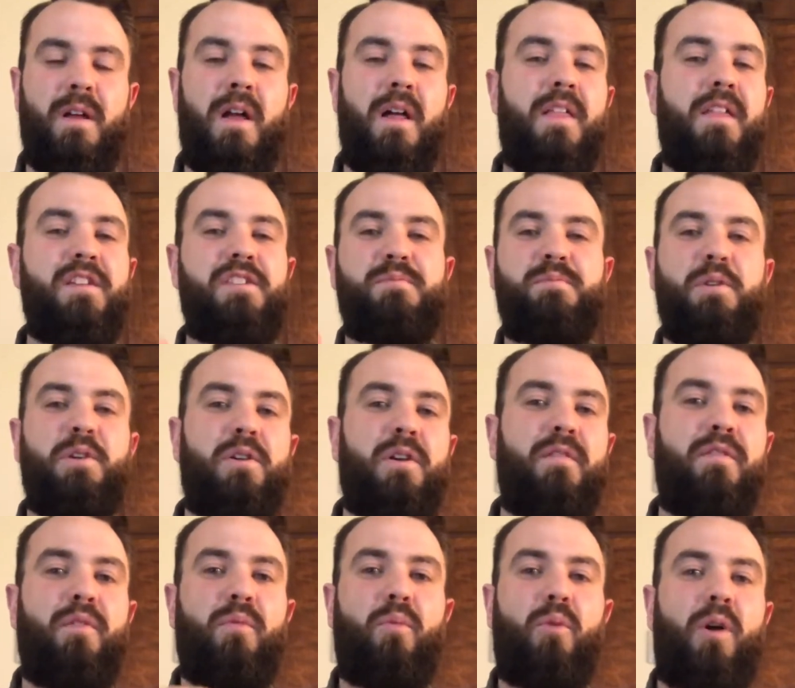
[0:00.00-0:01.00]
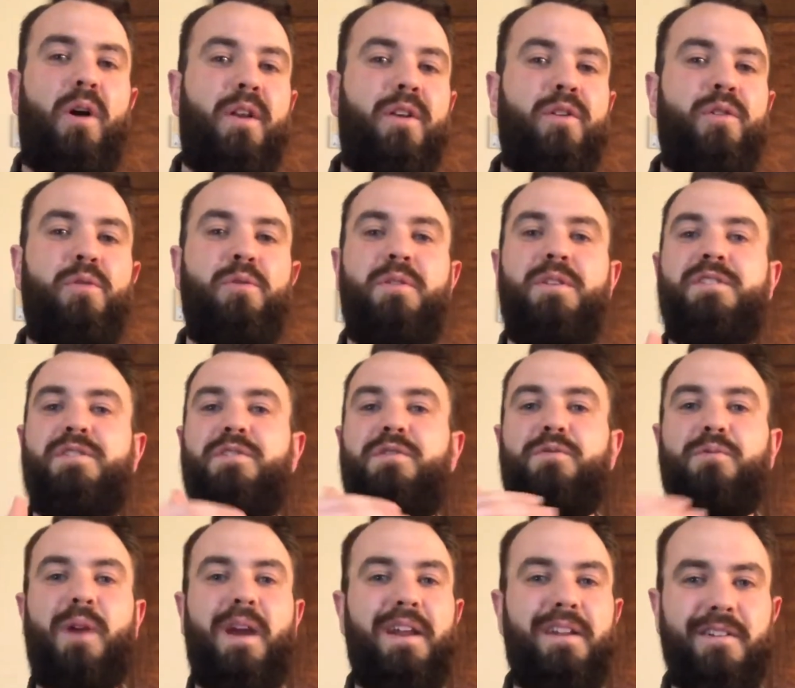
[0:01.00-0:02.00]
The Spirit of the one who is
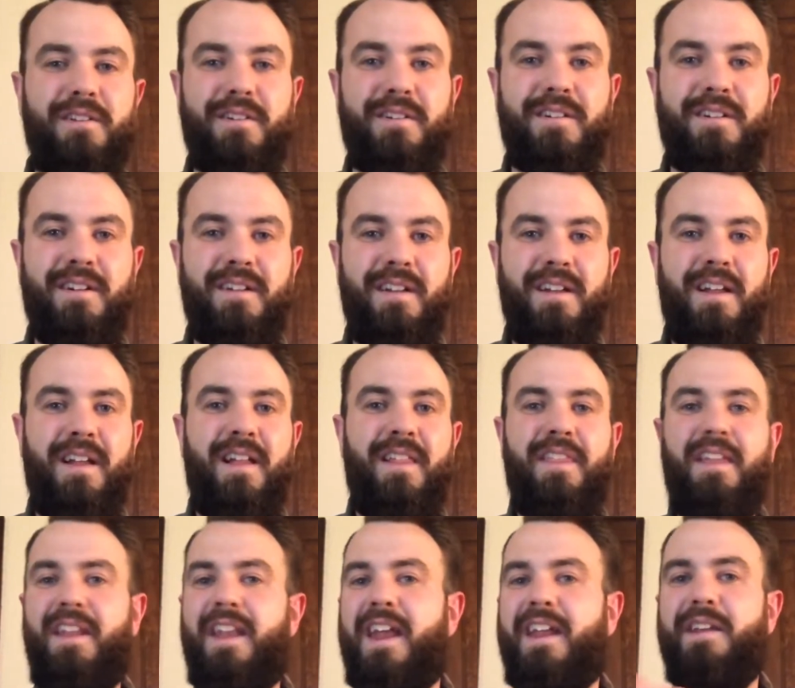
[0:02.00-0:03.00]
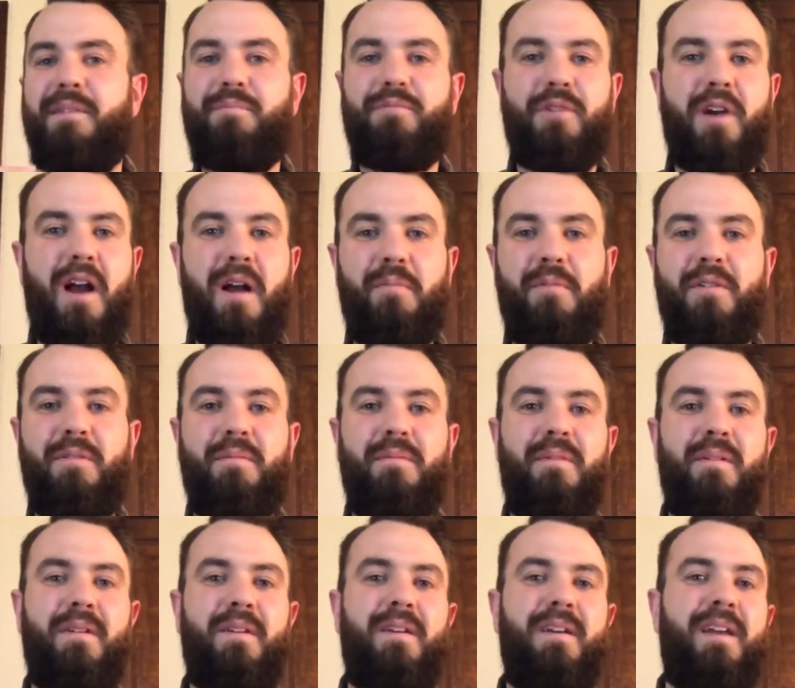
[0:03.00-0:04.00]
greater than any problem,
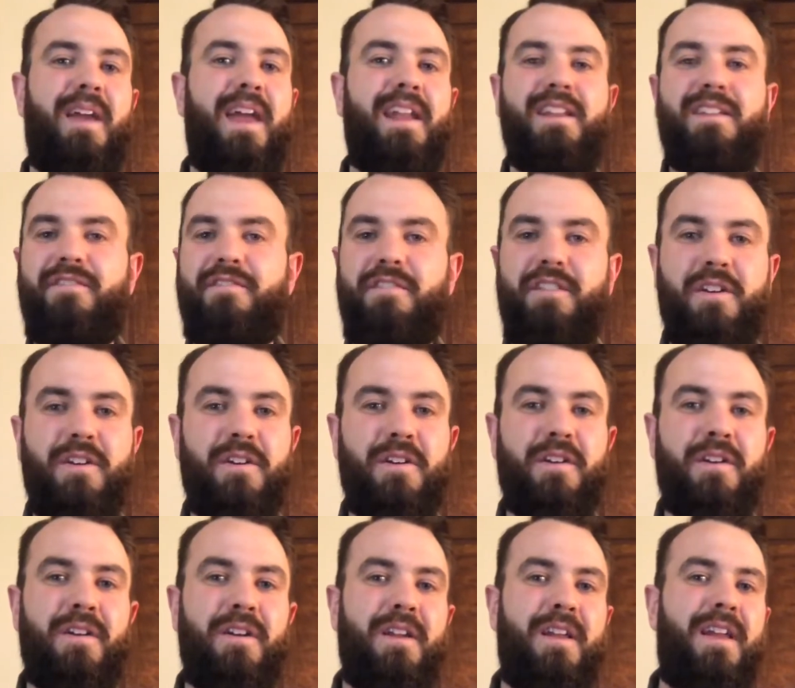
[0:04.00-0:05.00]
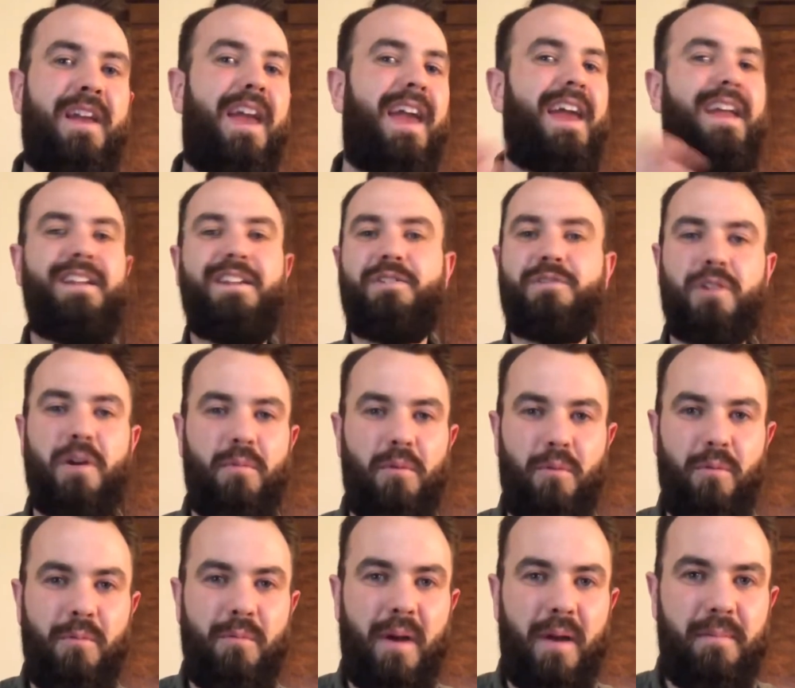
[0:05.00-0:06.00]
any fear, any trouble
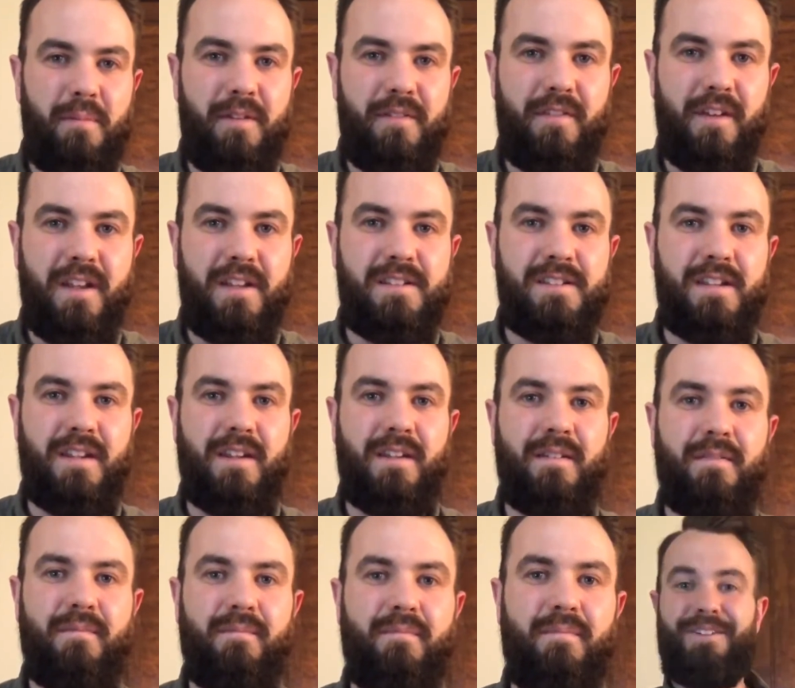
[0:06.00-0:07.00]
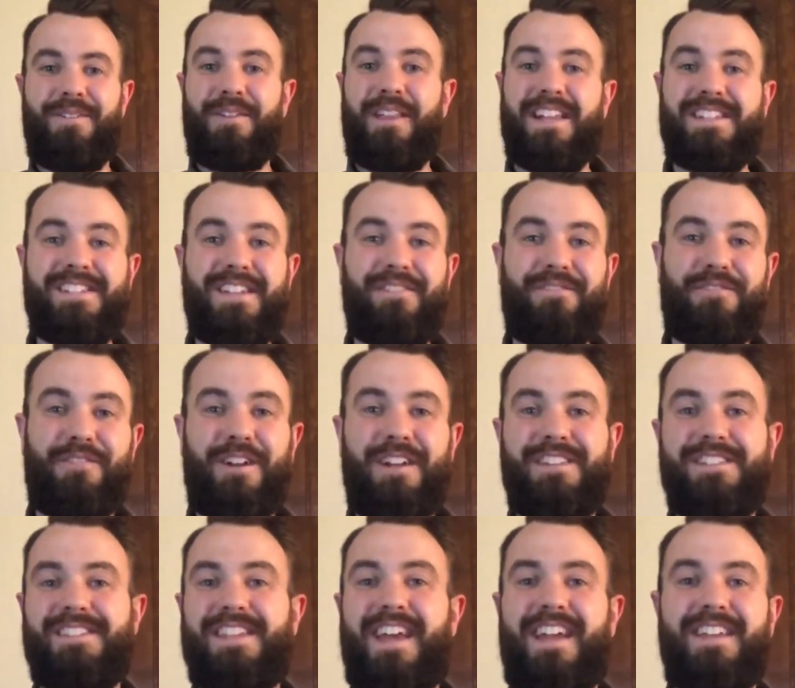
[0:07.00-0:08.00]
we might be facing. Well, that's it,
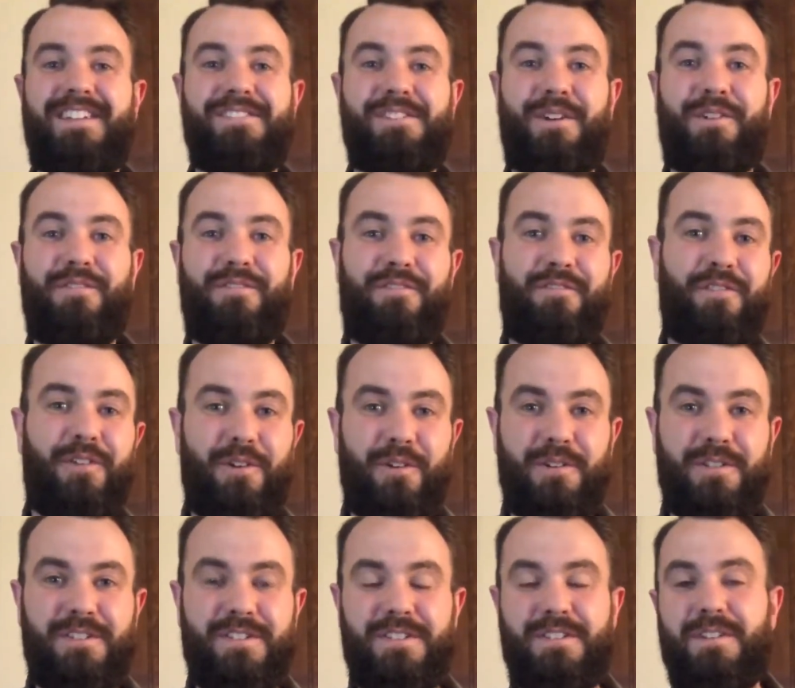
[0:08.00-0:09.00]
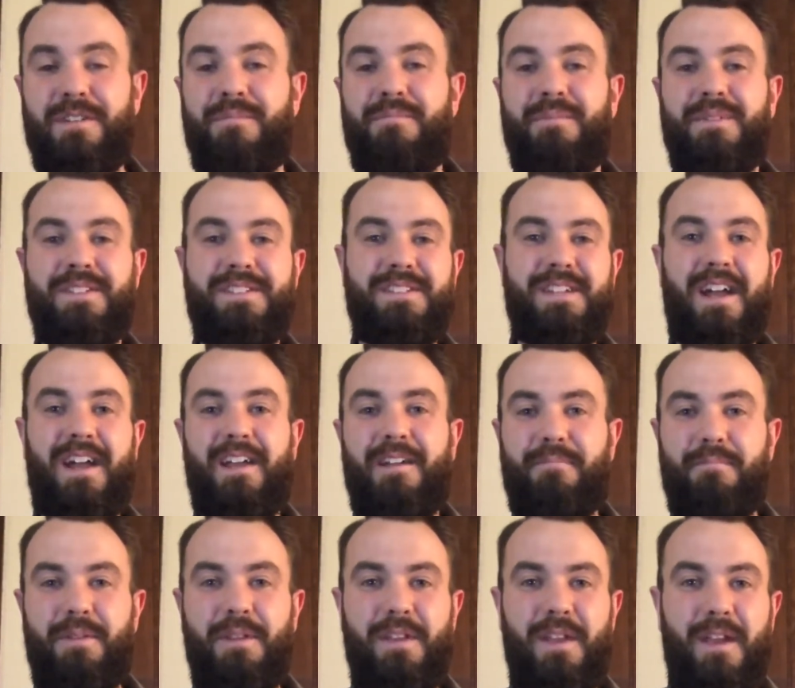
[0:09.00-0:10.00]
friends. That is our first Messiah
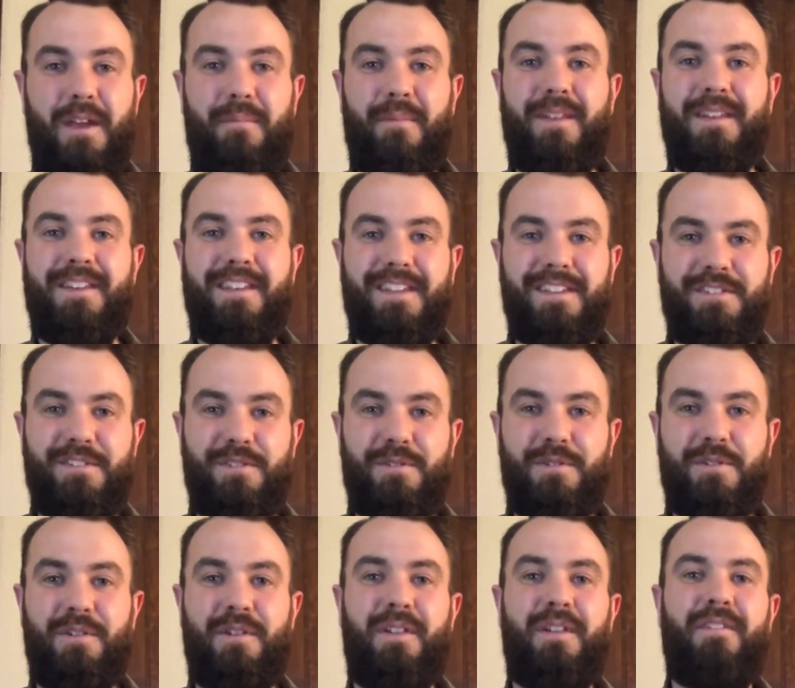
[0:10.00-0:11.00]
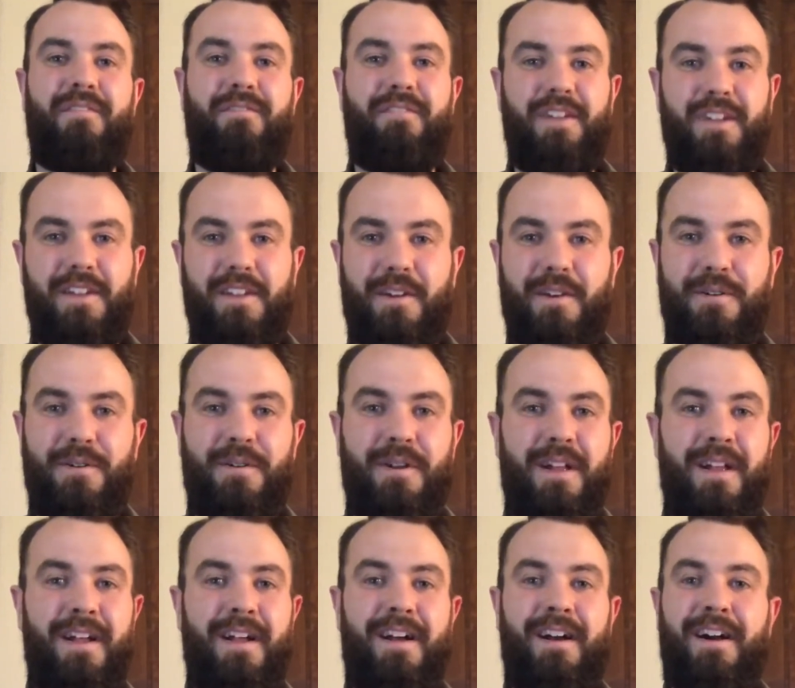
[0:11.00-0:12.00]
PM digital video.
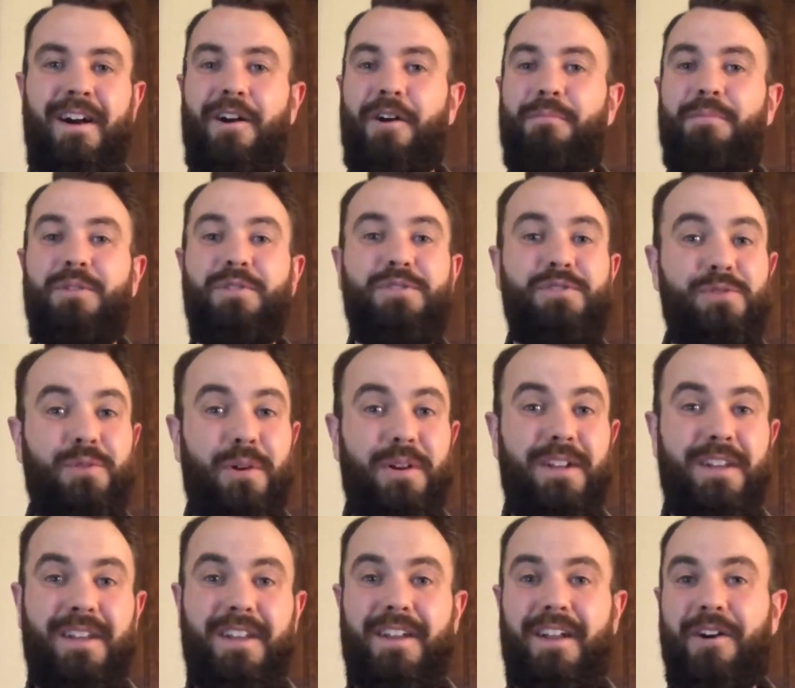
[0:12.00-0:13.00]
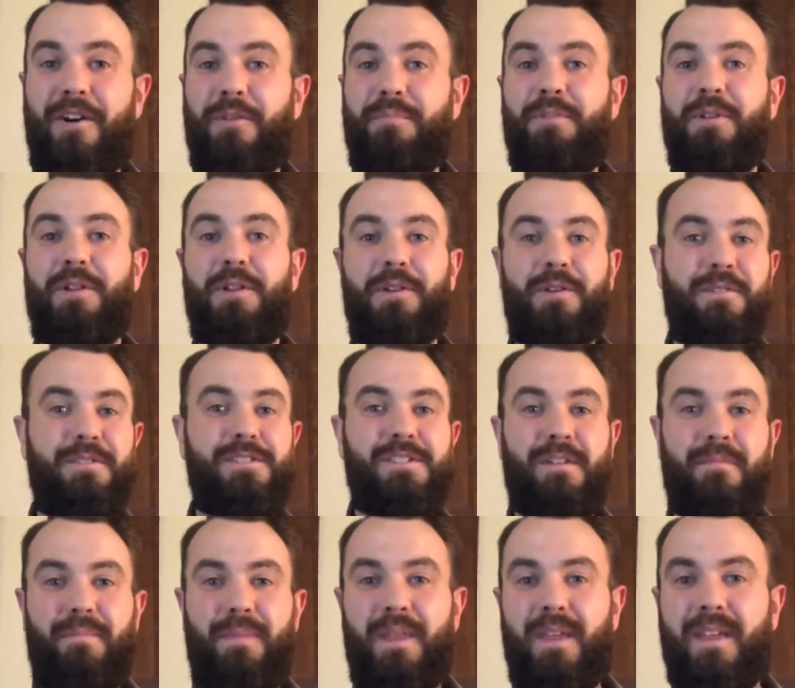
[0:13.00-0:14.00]
I hope you enjoyed it. I hope you learned
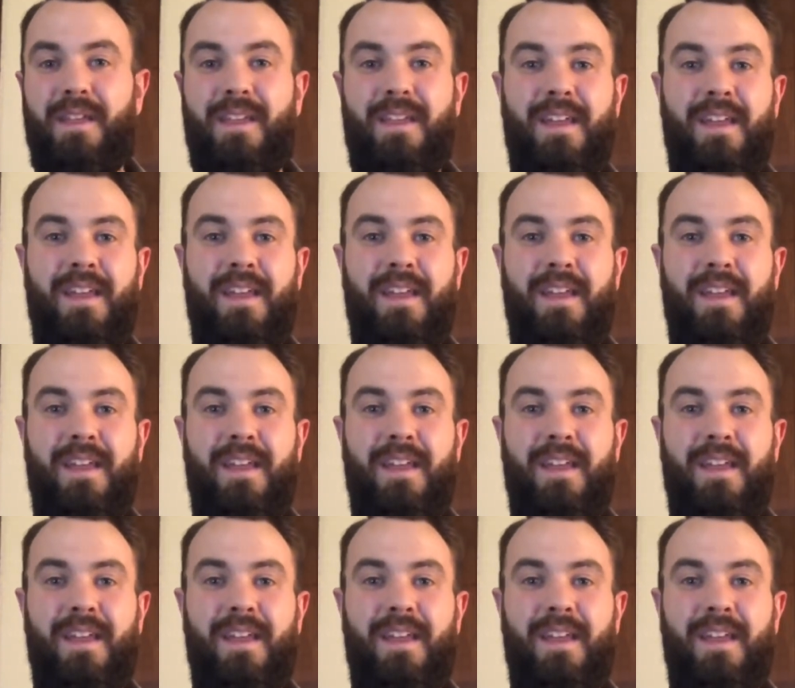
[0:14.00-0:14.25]
something.